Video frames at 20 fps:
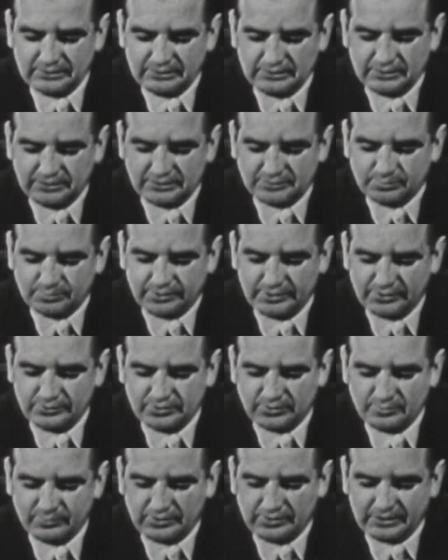I explained
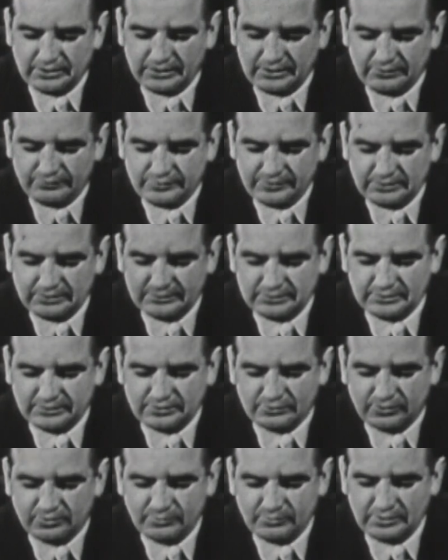to him that I felt that
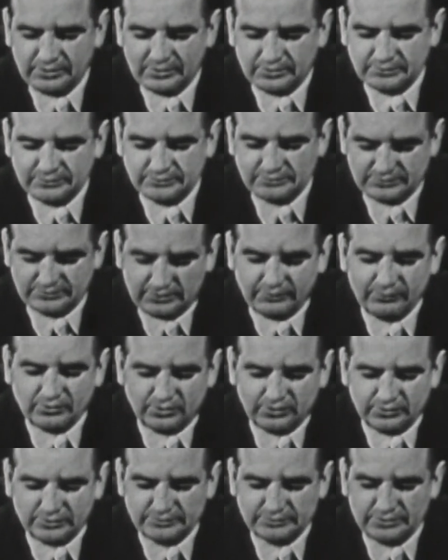there were millions, I've
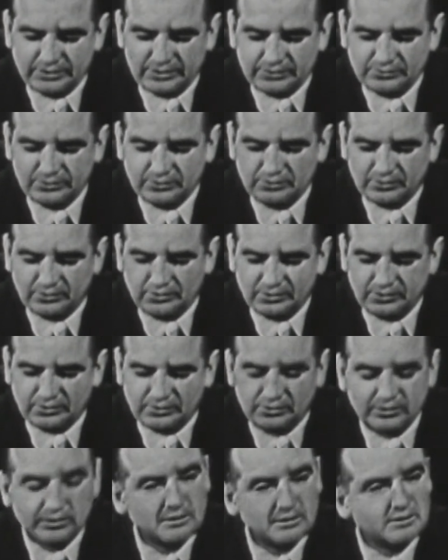long said, good
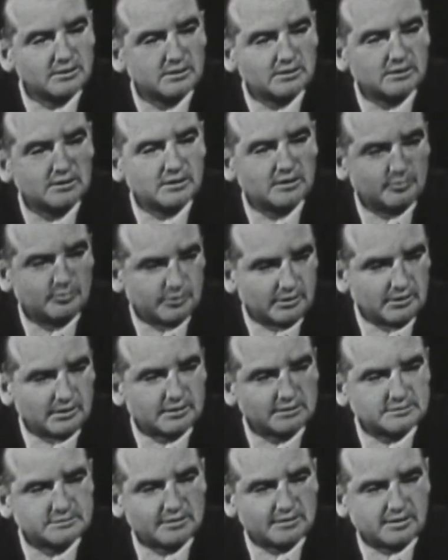loyal
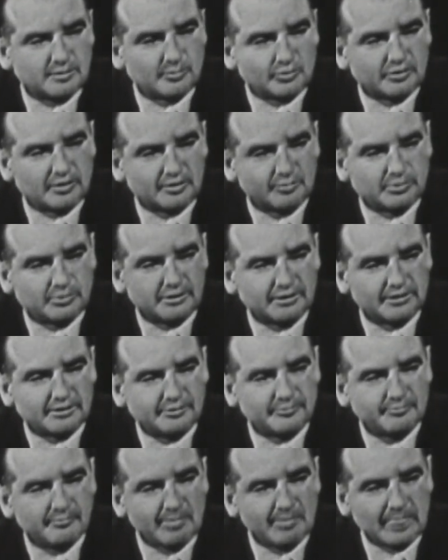Americans in the Democrat
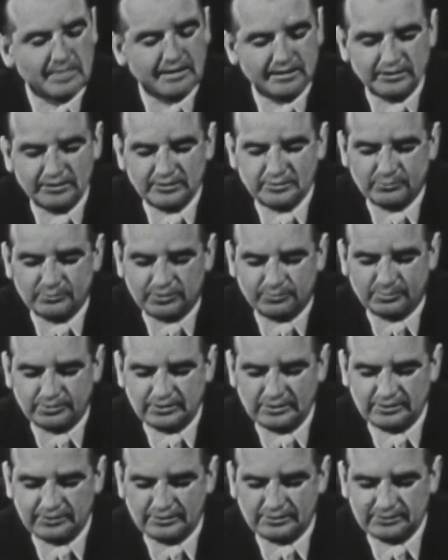Party, but
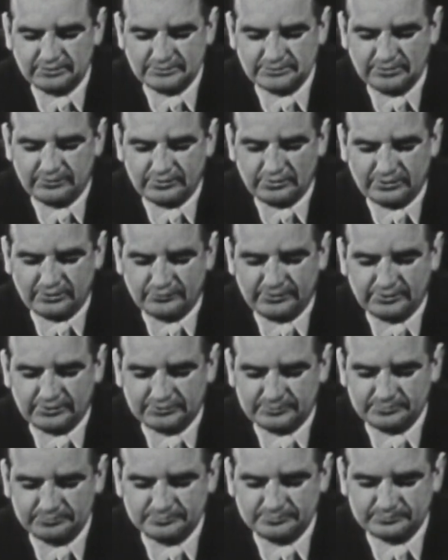apparently that doesn't have any
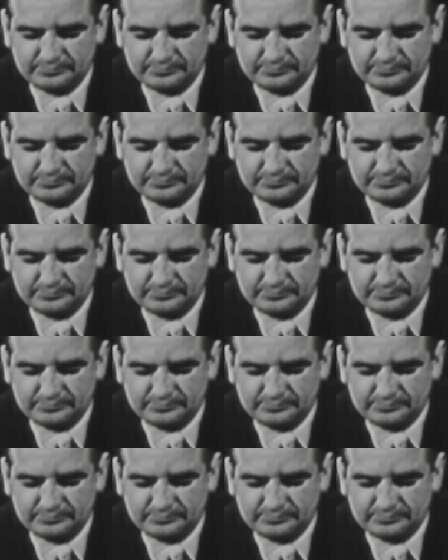effect.